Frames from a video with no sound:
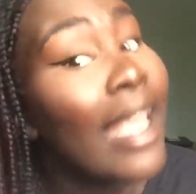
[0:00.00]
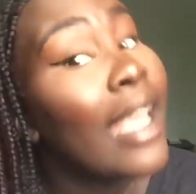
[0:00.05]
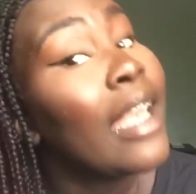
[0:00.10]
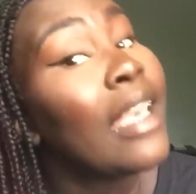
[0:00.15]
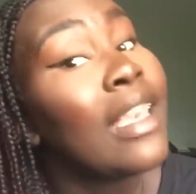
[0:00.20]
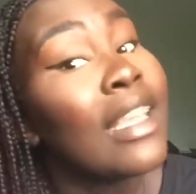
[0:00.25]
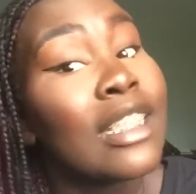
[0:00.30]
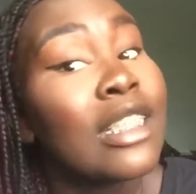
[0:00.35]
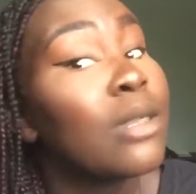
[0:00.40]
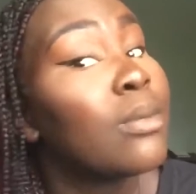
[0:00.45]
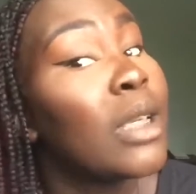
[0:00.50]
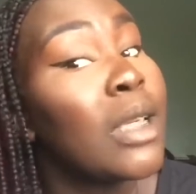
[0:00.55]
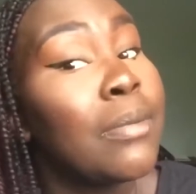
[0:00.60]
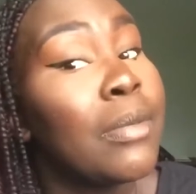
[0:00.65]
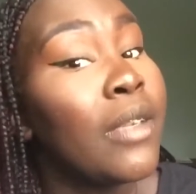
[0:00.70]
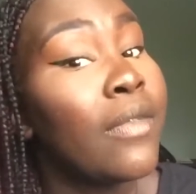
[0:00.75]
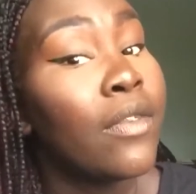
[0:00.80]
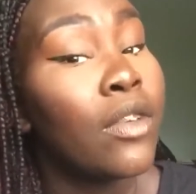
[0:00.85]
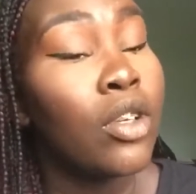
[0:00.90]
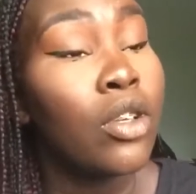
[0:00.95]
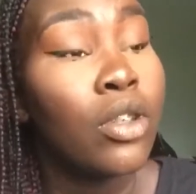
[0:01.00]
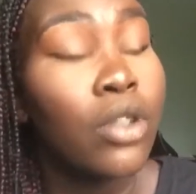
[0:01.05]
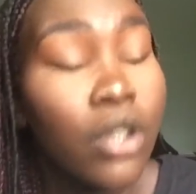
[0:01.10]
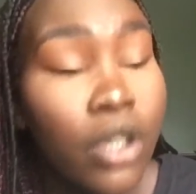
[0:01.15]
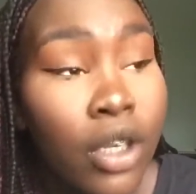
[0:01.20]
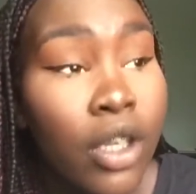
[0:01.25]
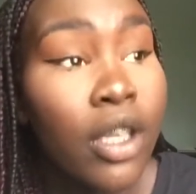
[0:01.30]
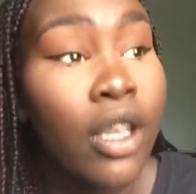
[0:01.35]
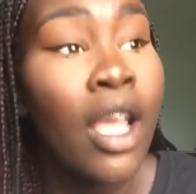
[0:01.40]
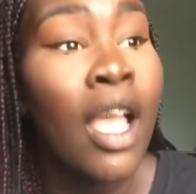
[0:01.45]
It doesn't make me feel
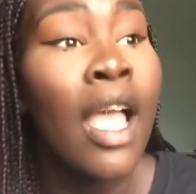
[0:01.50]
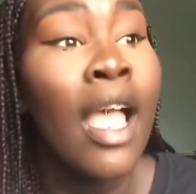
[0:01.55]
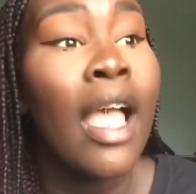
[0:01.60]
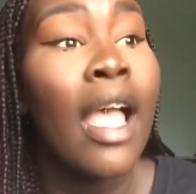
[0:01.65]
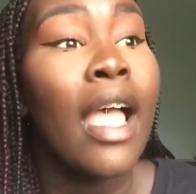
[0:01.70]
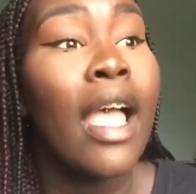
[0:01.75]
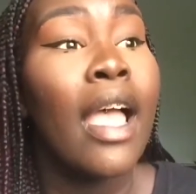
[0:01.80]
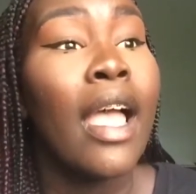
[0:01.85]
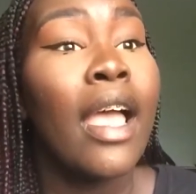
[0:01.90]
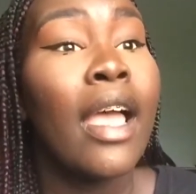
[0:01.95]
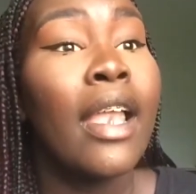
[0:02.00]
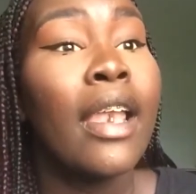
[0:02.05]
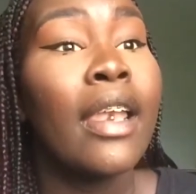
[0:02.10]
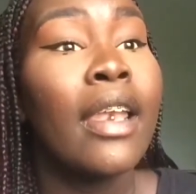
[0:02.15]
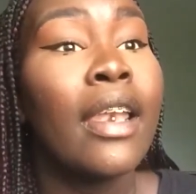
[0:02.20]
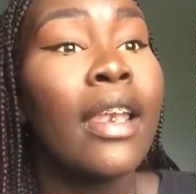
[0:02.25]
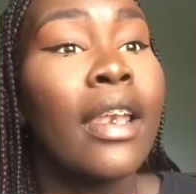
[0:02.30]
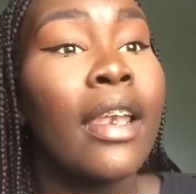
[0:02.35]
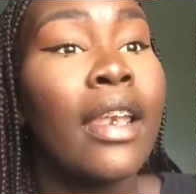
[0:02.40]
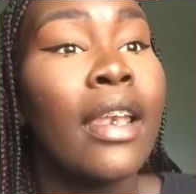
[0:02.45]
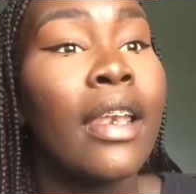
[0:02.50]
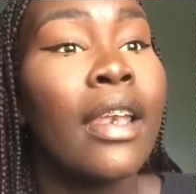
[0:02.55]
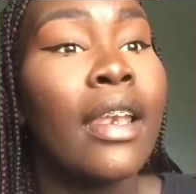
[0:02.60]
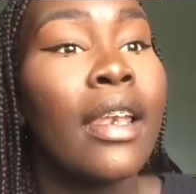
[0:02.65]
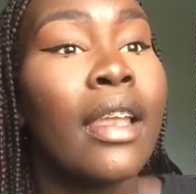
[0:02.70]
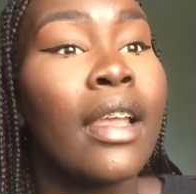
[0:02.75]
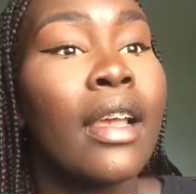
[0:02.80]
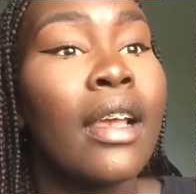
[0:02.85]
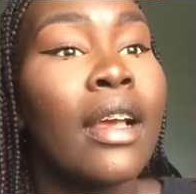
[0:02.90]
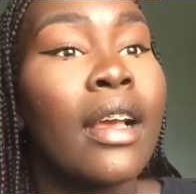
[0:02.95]
good.
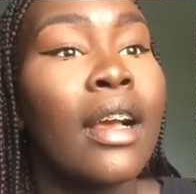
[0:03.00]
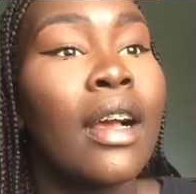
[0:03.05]
And